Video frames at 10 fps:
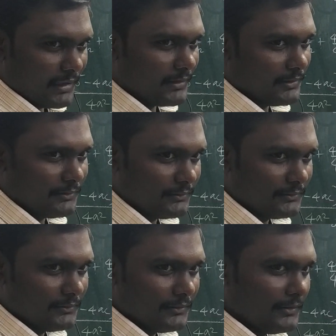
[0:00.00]
Is it?
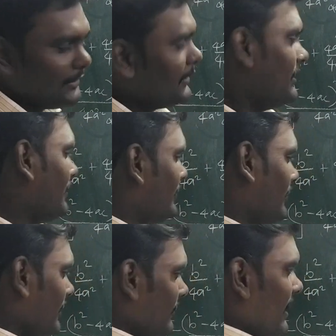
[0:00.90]

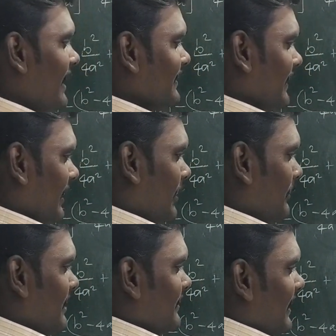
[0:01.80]
So, if A is
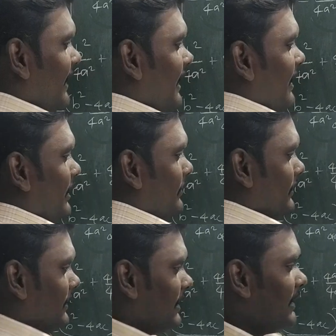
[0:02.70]
negative means 3
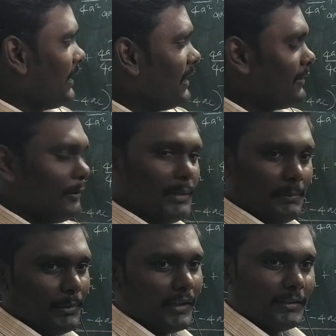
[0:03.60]
negatives, then here it will
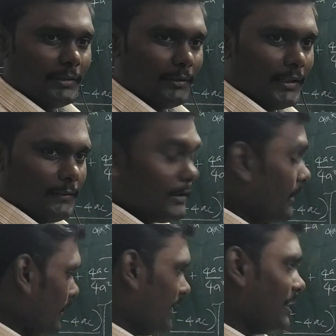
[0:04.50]
be positive, right?
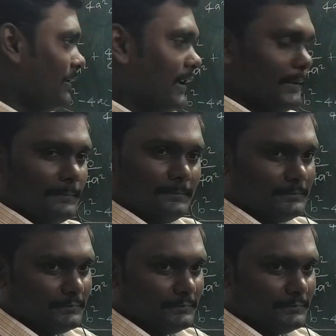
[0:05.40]
Sorry, negative, right?